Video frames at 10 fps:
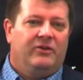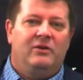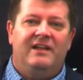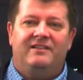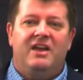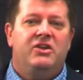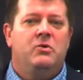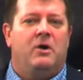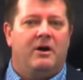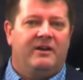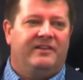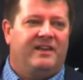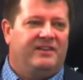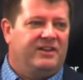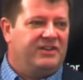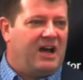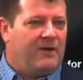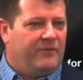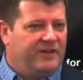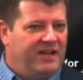So let's say you are assessing a
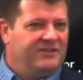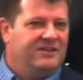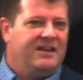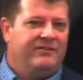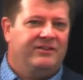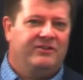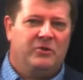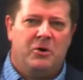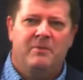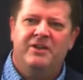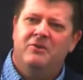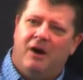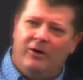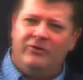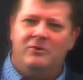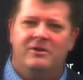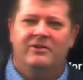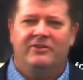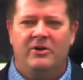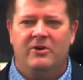child for attention deficit disorder, but you also are
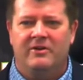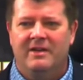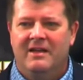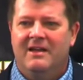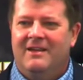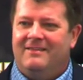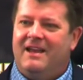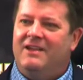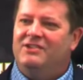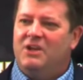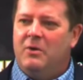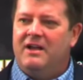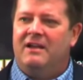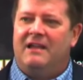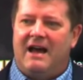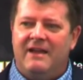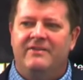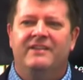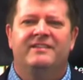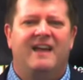concerned that he's showing a lot
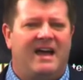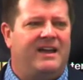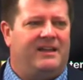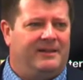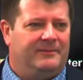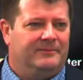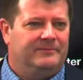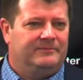of anxiety.